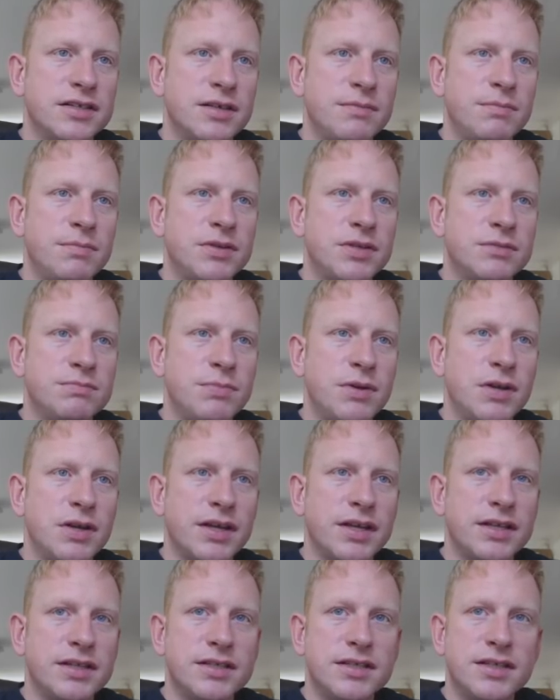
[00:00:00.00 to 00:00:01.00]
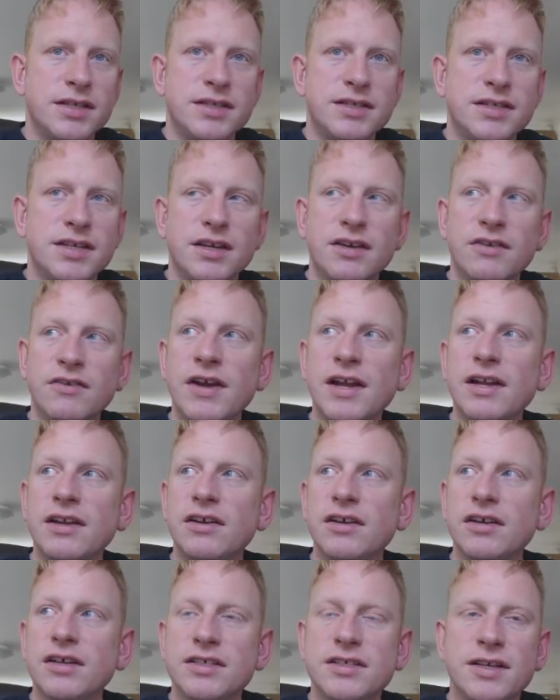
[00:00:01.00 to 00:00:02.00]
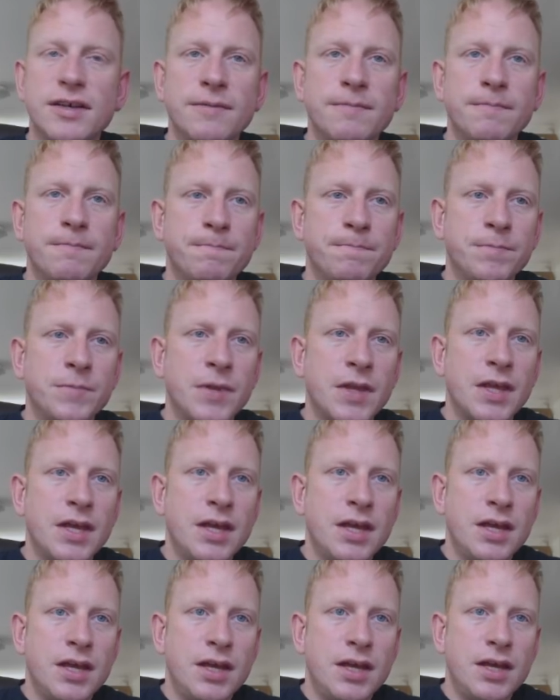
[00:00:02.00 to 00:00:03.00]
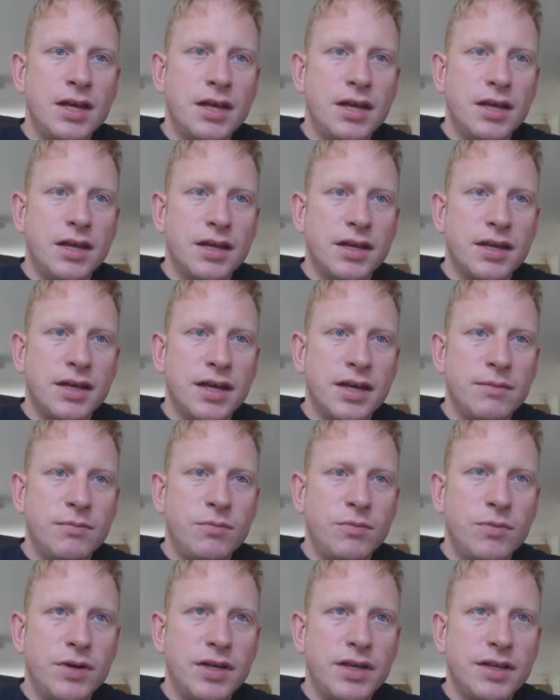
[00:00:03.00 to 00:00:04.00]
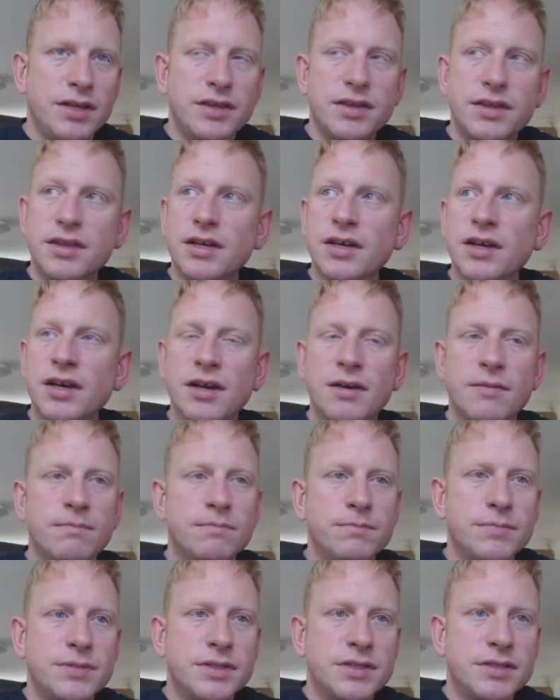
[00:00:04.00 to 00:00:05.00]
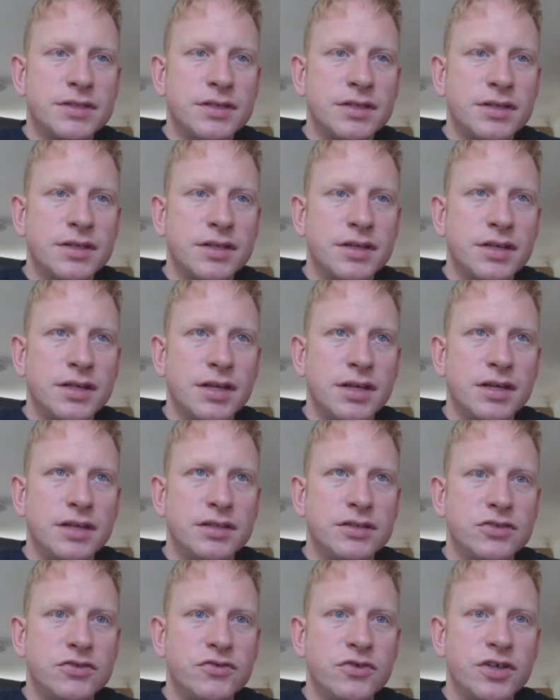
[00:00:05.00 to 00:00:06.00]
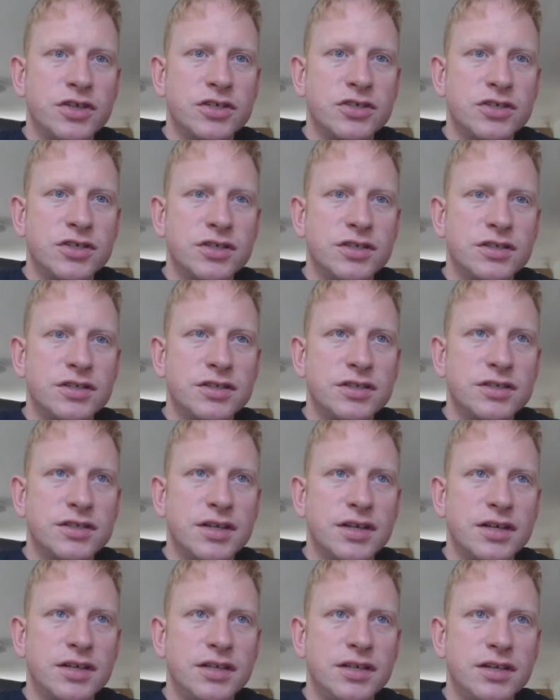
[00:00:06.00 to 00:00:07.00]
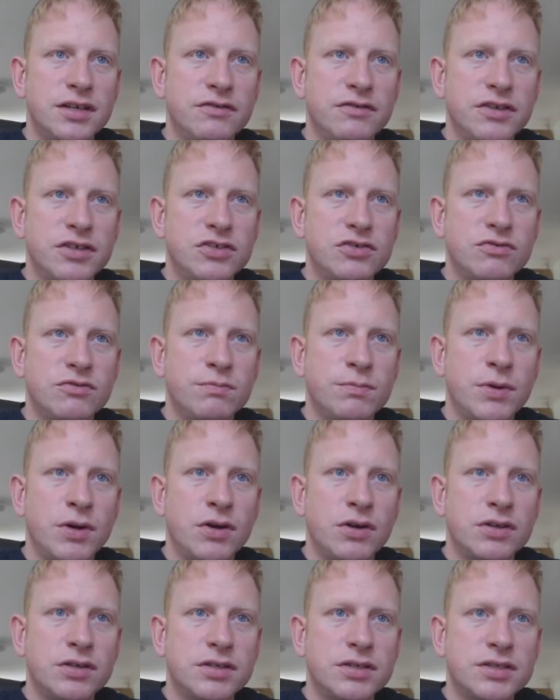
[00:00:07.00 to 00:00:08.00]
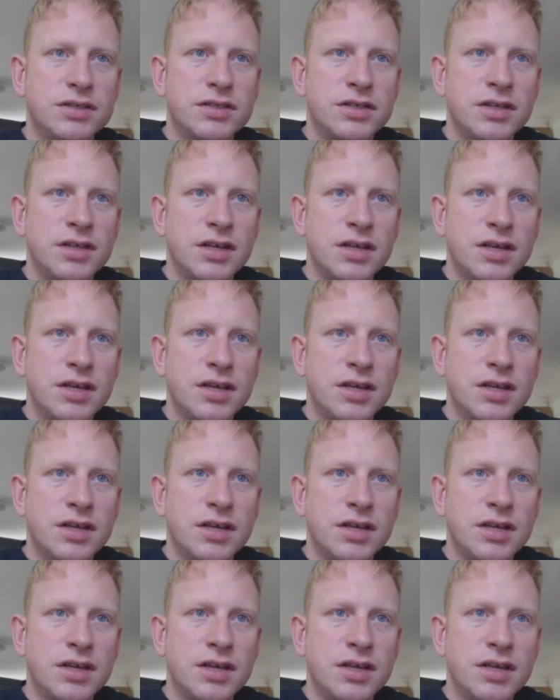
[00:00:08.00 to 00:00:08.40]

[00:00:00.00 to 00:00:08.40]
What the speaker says: You just plug it into the cigarette lighter. It came with the cups and instructions, and in the original box.